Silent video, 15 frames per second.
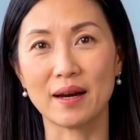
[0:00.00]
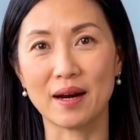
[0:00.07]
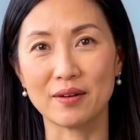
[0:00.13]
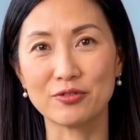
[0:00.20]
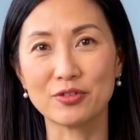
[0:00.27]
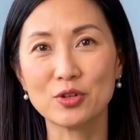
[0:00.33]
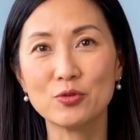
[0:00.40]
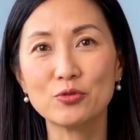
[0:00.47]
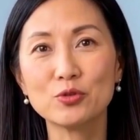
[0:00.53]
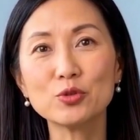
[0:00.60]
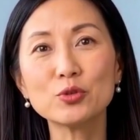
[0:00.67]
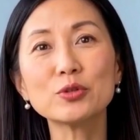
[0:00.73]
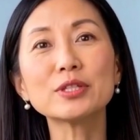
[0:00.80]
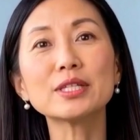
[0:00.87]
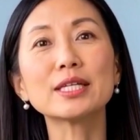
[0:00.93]
a few
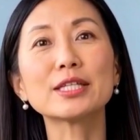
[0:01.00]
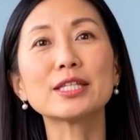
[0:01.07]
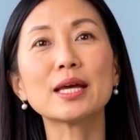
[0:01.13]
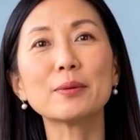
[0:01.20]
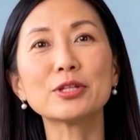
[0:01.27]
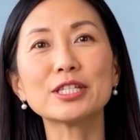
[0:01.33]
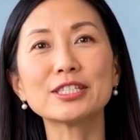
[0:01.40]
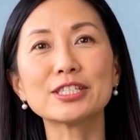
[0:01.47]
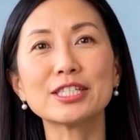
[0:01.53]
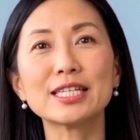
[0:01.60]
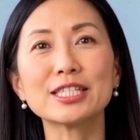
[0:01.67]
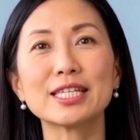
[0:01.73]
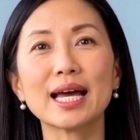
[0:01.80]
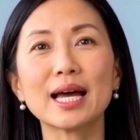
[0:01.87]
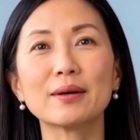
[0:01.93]
foods and
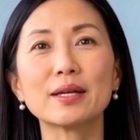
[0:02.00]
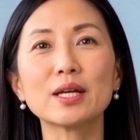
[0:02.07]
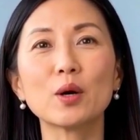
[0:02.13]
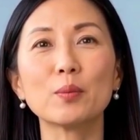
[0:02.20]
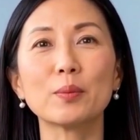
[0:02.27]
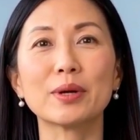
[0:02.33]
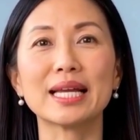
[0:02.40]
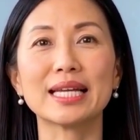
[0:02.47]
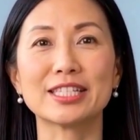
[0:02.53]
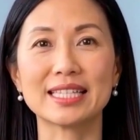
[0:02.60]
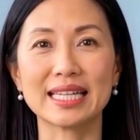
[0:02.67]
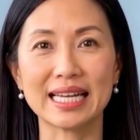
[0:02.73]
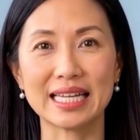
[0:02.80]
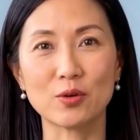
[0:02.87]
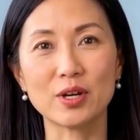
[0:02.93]
substances have no place
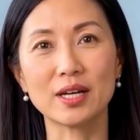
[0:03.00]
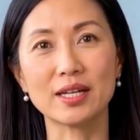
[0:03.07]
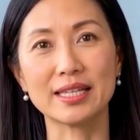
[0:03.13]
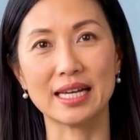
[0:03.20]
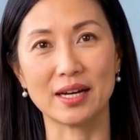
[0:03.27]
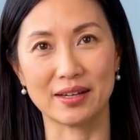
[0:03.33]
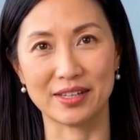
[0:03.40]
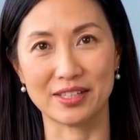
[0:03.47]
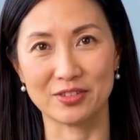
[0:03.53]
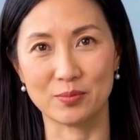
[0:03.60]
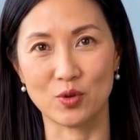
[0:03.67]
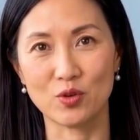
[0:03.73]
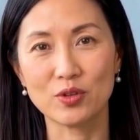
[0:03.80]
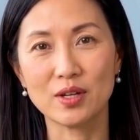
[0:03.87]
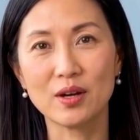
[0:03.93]
anywhere near this
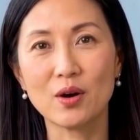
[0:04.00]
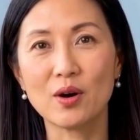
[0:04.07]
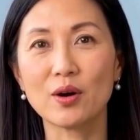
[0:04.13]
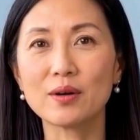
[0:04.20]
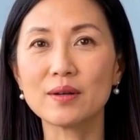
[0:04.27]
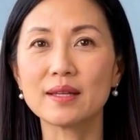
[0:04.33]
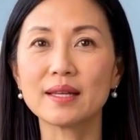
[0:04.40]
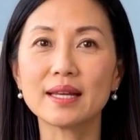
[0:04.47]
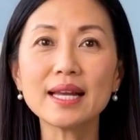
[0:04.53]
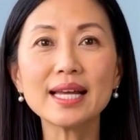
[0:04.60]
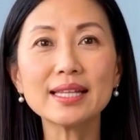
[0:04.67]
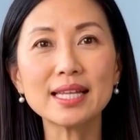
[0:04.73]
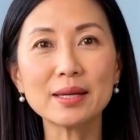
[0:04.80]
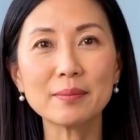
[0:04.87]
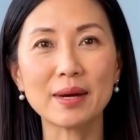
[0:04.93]
bowl at all,
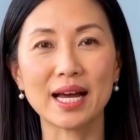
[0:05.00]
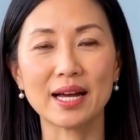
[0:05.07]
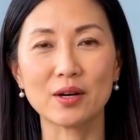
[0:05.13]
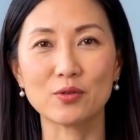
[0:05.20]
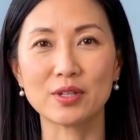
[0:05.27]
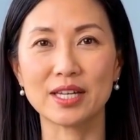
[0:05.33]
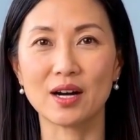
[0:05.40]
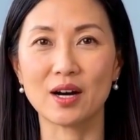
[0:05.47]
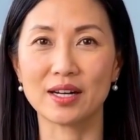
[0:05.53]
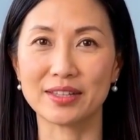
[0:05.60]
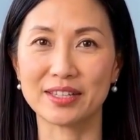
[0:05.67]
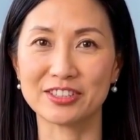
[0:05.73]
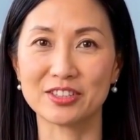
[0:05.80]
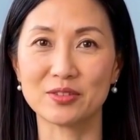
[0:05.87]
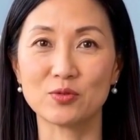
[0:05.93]
and they matter
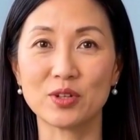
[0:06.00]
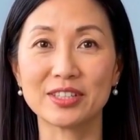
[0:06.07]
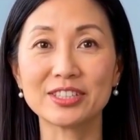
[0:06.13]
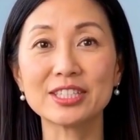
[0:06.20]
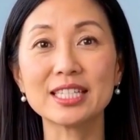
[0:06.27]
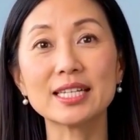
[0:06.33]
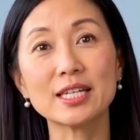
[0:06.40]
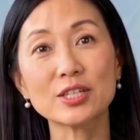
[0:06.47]
regardless of what skin